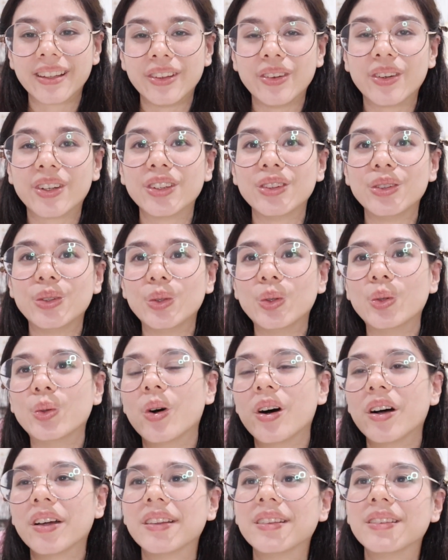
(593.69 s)
You can do
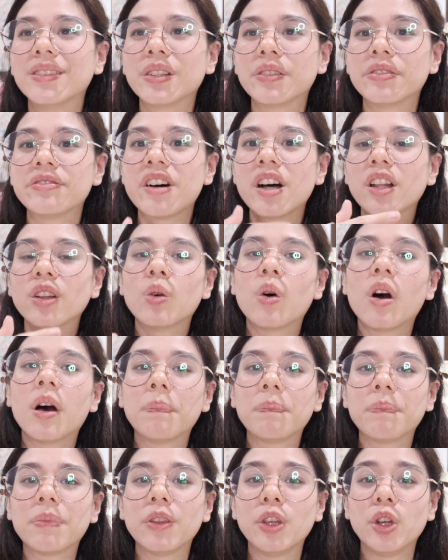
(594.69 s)
one to follow
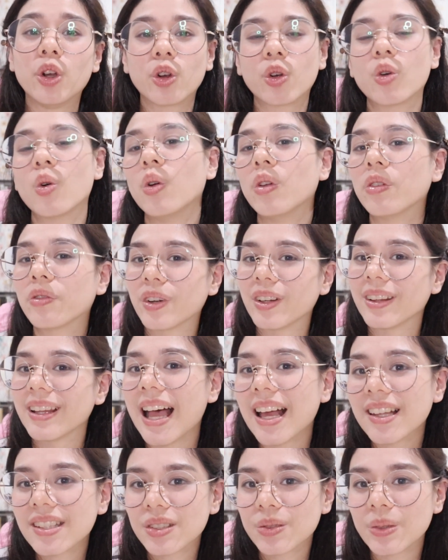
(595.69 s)
up your goal for
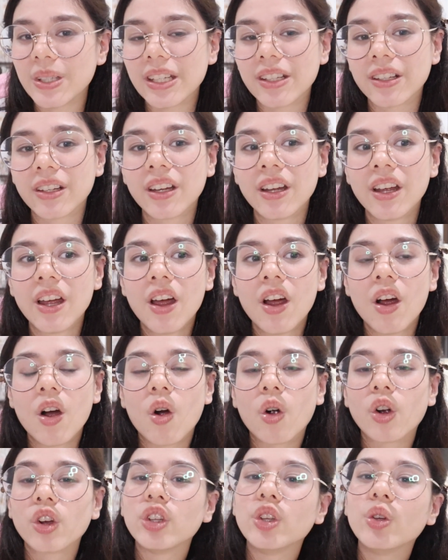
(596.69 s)
last week,
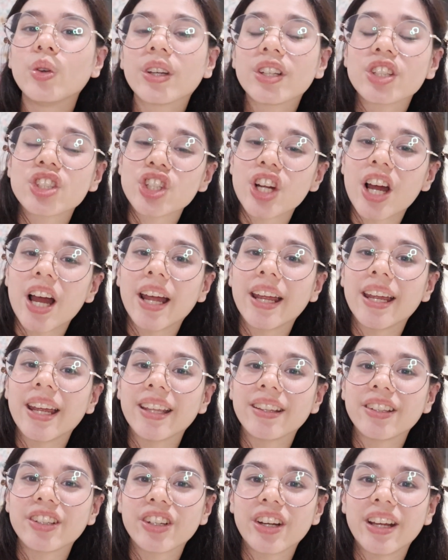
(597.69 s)
or you can try
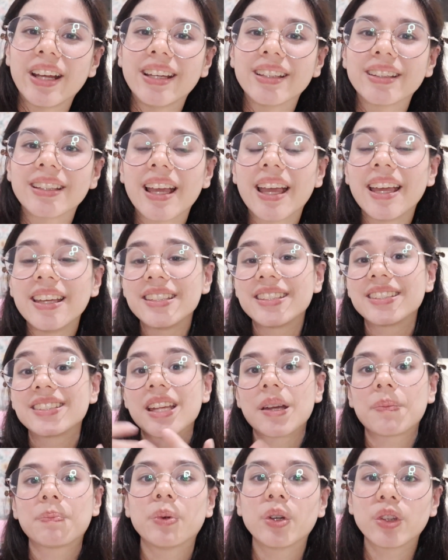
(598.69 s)
and create a
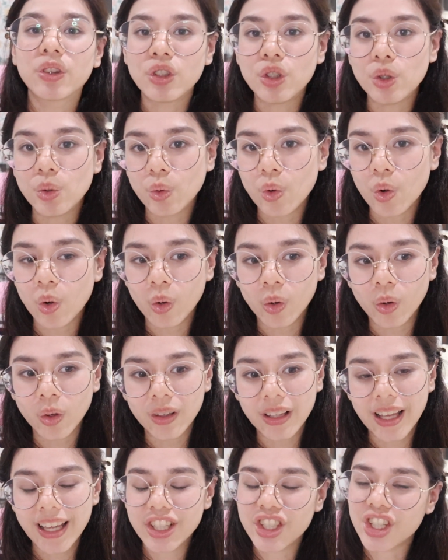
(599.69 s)
separate new
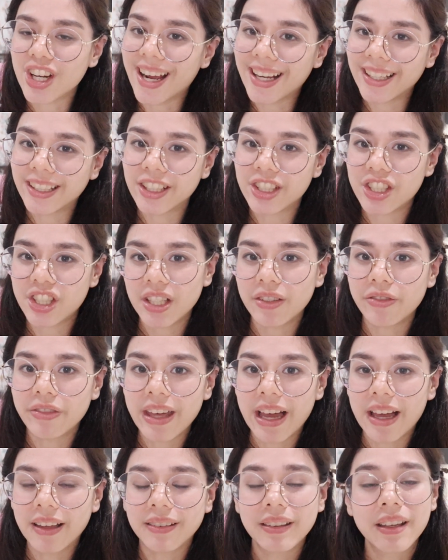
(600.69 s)
goal and try and achieve
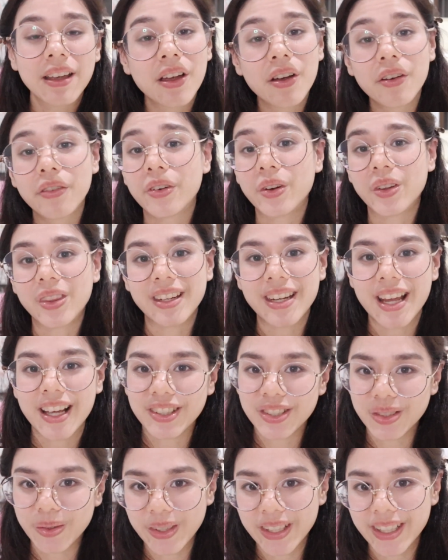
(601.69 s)
that for the
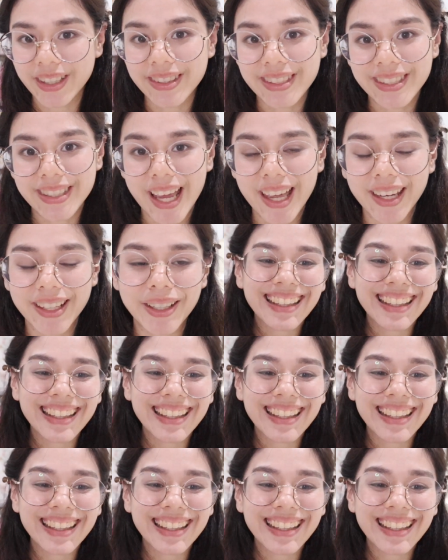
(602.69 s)
next week instead.